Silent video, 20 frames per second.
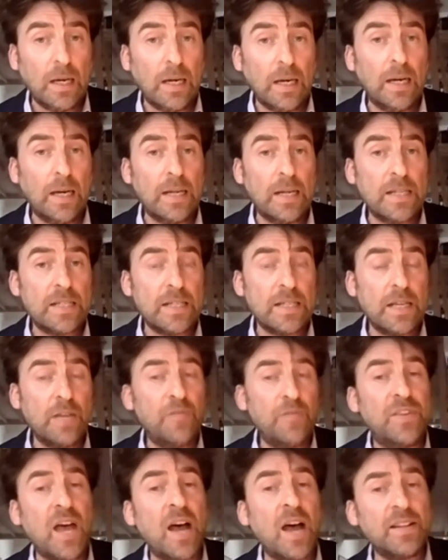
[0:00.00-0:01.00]
And
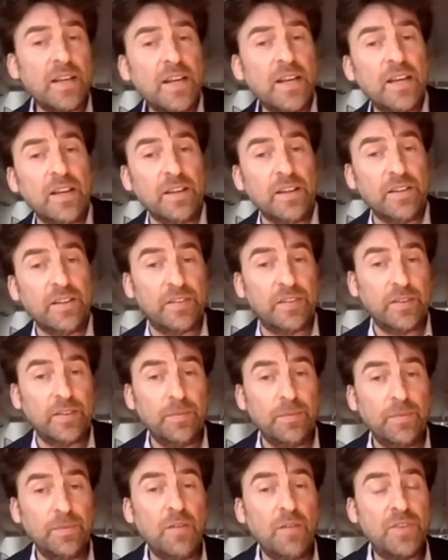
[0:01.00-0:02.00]
if that is
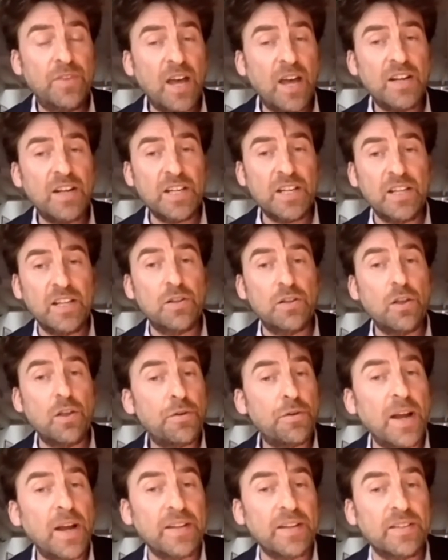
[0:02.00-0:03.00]
the
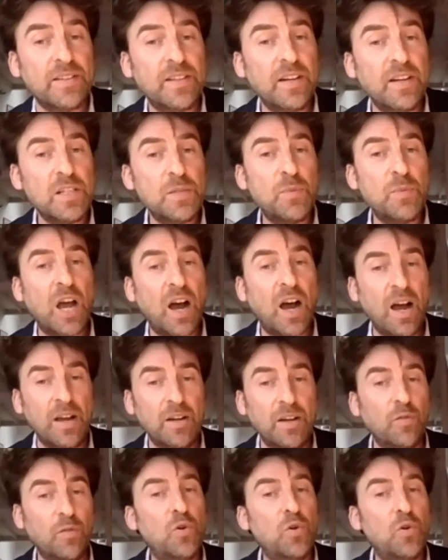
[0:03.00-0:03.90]
threat that is behind, of